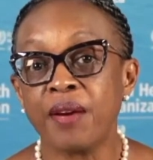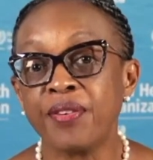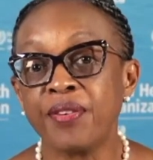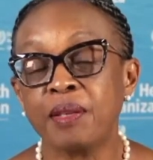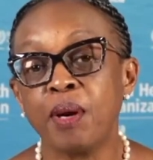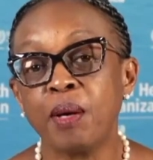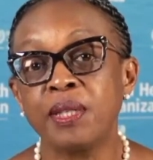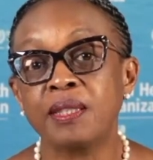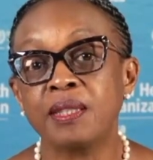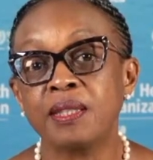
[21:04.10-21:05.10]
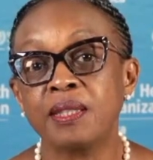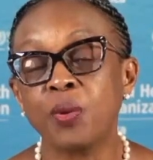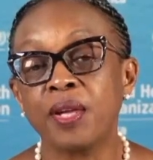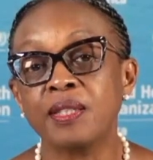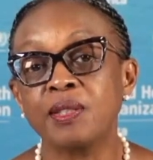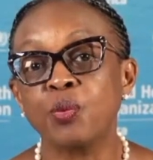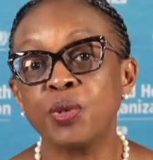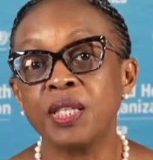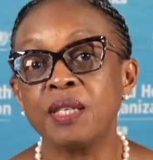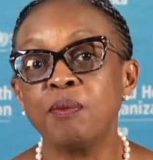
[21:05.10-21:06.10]
the African public so that
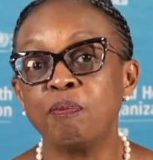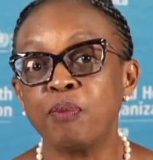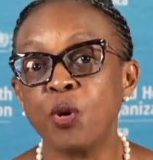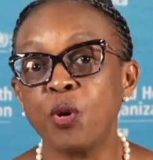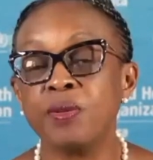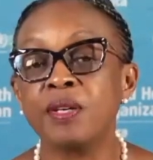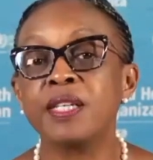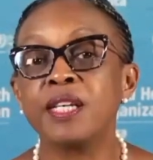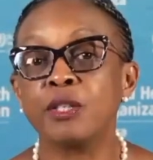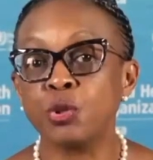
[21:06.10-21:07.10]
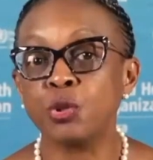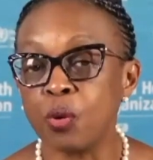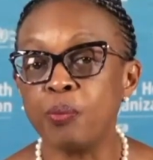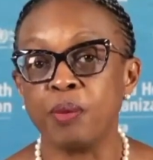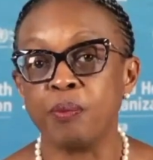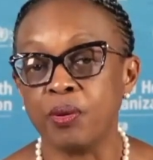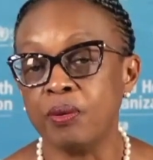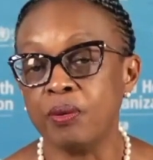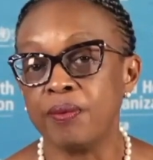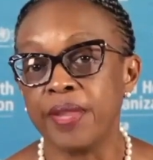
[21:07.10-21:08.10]
we both reassure
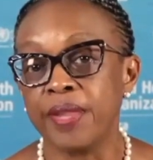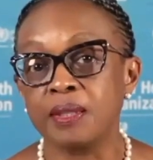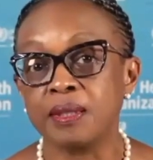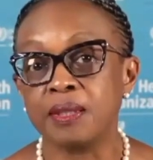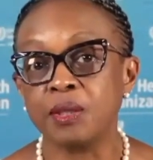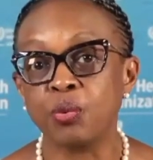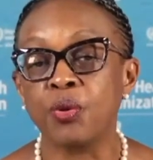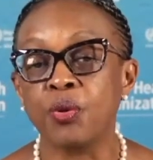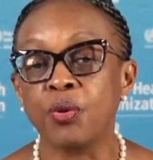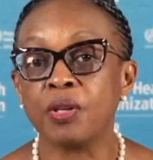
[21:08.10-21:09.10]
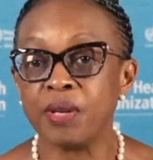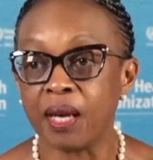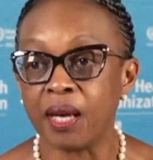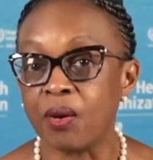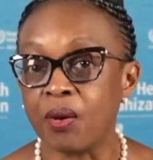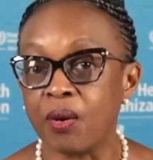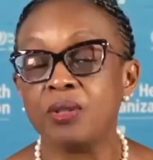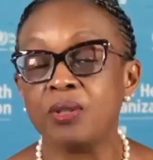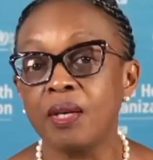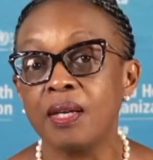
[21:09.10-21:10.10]
people that it will not be allowed,
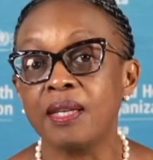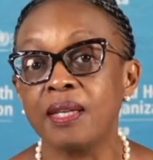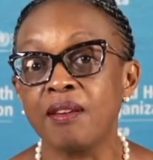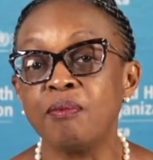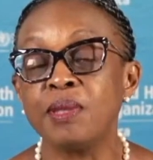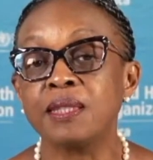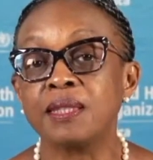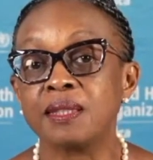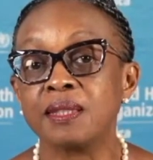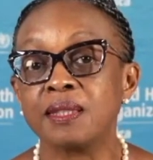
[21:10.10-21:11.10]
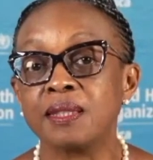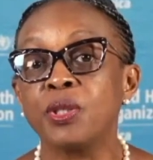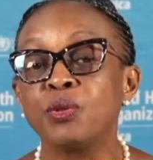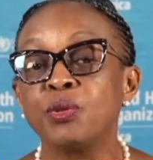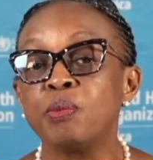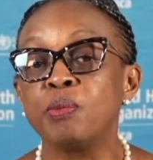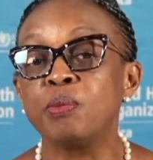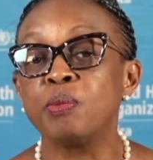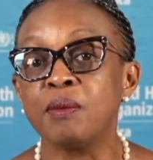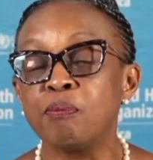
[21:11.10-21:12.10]
and the governments are going to
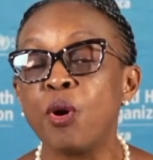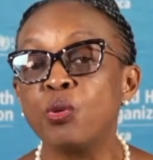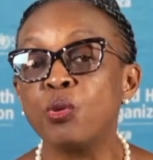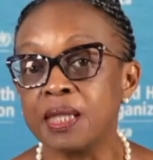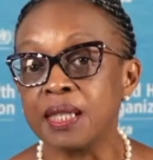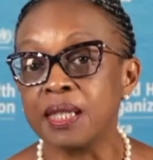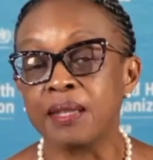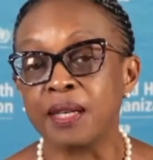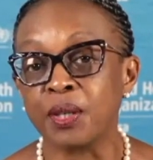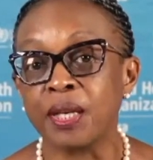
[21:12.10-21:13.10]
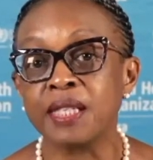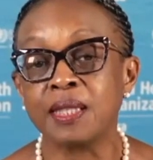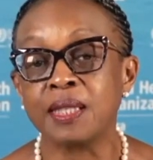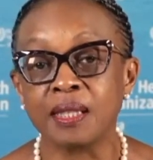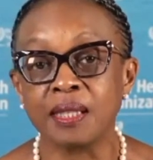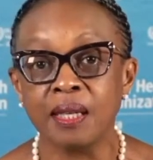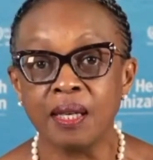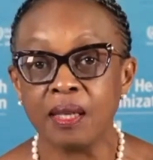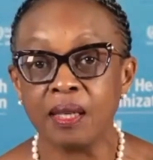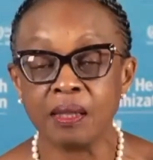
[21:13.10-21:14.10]
be imposing, and the regulatory
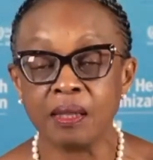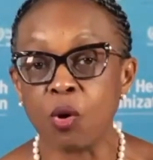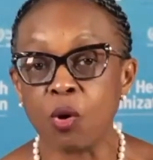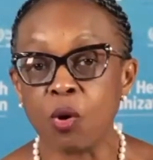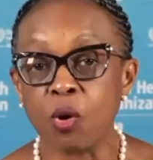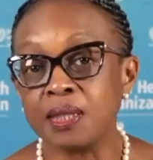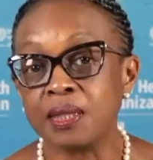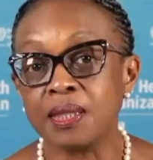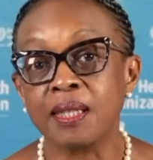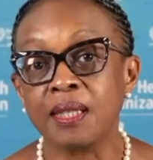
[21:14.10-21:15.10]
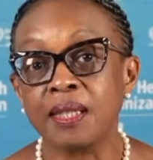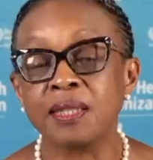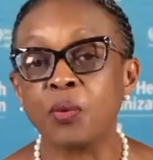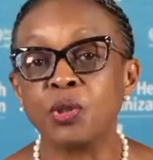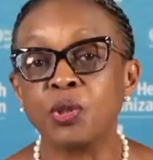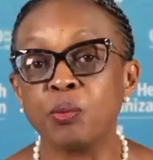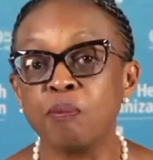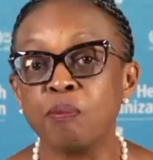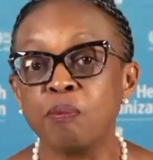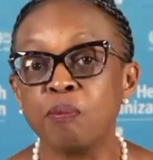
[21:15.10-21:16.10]
authorities in countries are going to
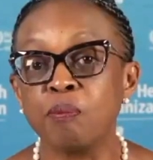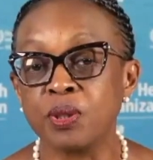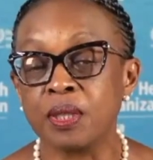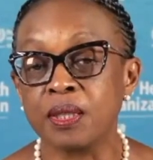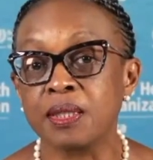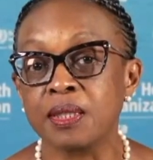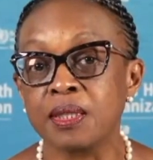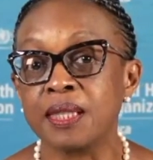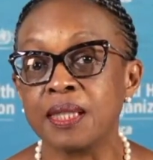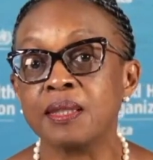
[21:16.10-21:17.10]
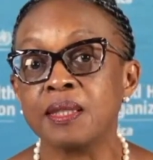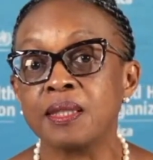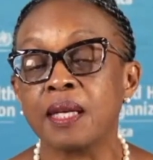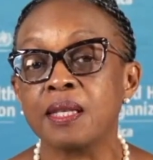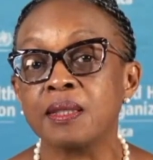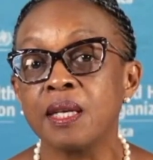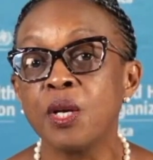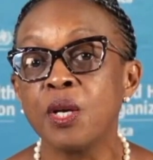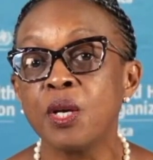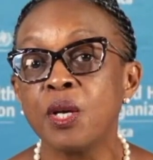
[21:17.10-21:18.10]
be imposing these international standards,
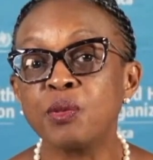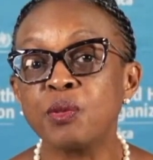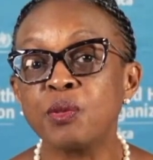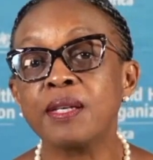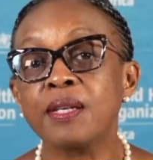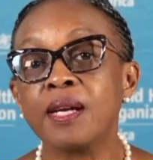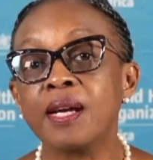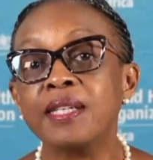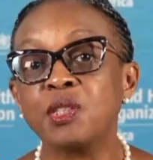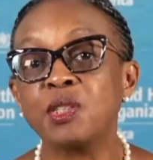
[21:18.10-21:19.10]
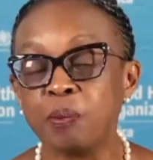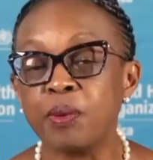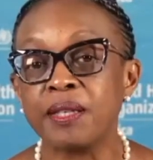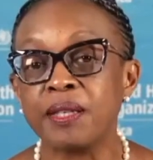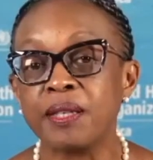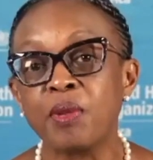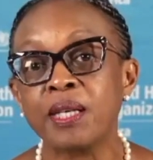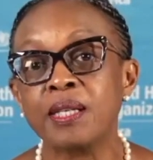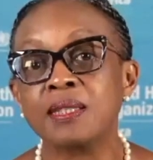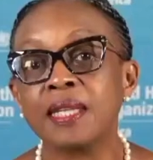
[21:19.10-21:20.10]
so that we encourage people and help them
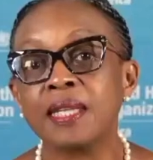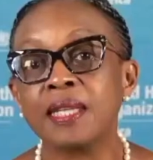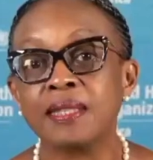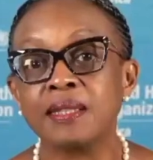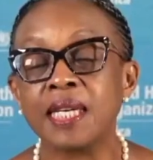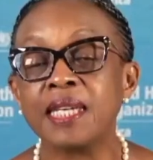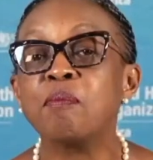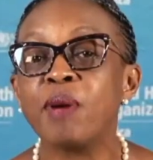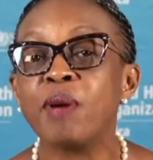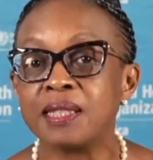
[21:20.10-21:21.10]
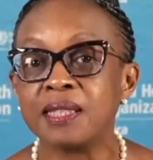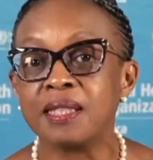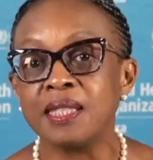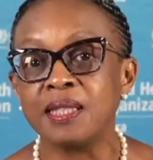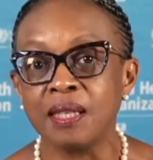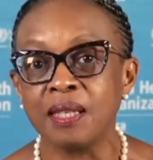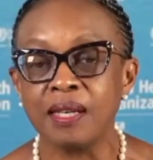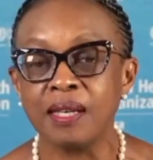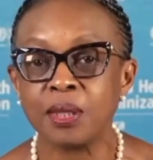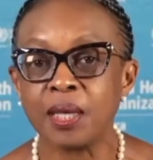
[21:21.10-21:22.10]
understand that taking part in these
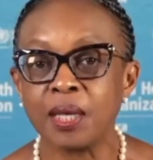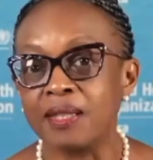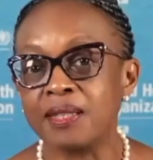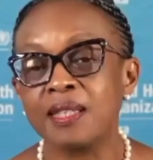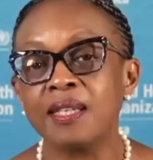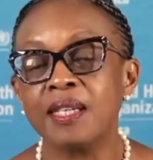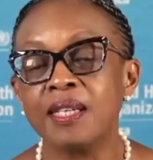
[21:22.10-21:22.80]
trials